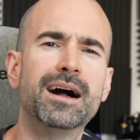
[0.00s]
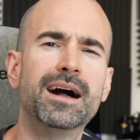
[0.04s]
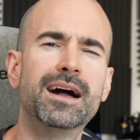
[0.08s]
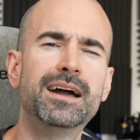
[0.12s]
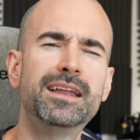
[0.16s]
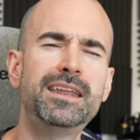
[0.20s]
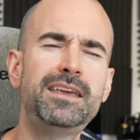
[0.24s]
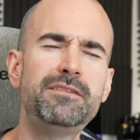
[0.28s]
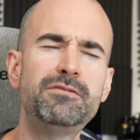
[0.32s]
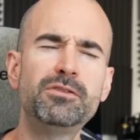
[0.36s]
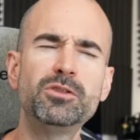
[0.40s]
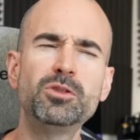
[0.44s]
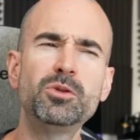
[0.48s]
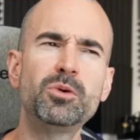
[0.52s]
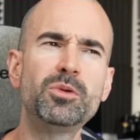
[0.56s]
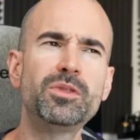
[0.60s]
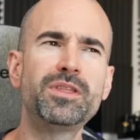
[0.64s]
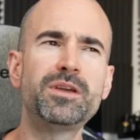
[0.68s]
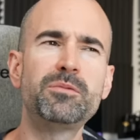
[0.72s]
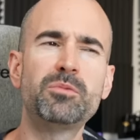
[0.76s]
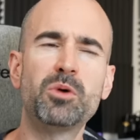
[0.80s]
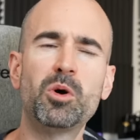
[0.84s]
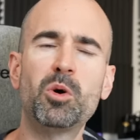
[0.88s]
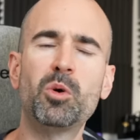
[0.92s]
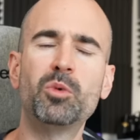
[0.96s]
And even though
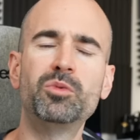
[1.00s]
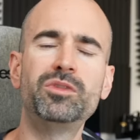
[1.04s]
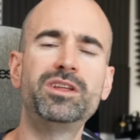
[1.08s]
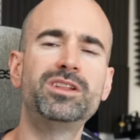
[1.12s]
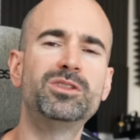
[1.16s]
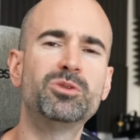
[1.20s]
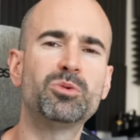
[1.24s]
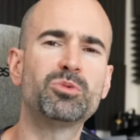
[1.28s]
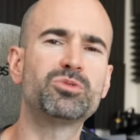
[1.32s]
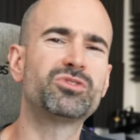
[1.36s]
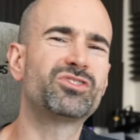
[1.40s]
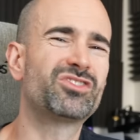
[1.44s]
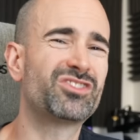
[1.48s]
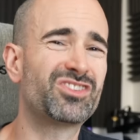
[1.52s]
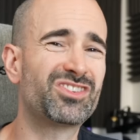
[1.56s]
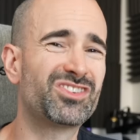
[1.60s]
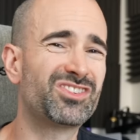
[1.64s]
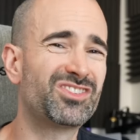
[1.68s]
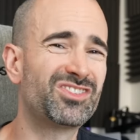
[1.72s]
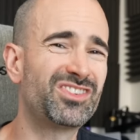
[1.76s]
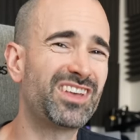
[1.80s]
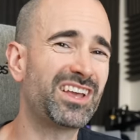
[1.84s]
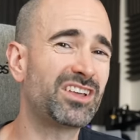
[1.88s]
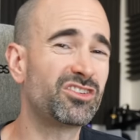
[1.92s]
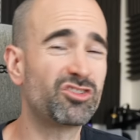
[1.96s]
they were only launched
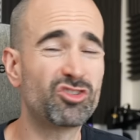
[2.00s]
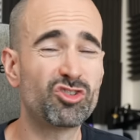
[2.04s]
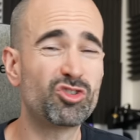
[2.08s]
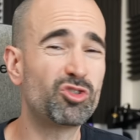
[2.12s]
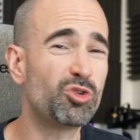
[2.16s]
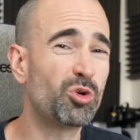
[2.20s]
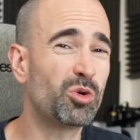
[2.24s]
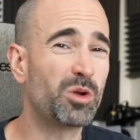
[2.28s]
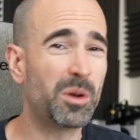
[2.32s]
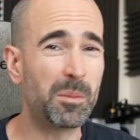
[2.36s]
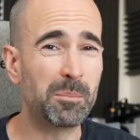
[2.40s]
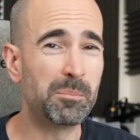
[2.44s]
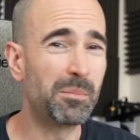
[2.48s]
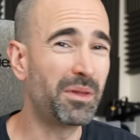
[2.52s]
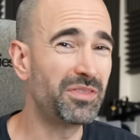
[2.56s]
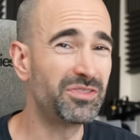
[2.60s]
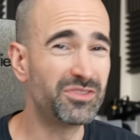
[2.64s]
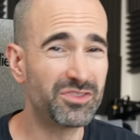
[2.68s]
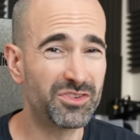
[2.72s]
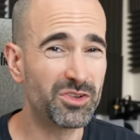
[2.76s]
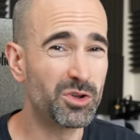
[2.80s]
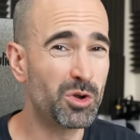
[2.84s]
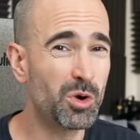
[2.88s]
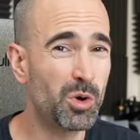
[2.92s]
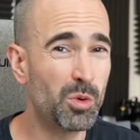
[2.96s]
six short
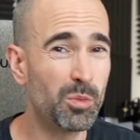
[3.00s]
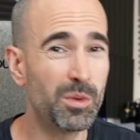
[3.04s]
months ago,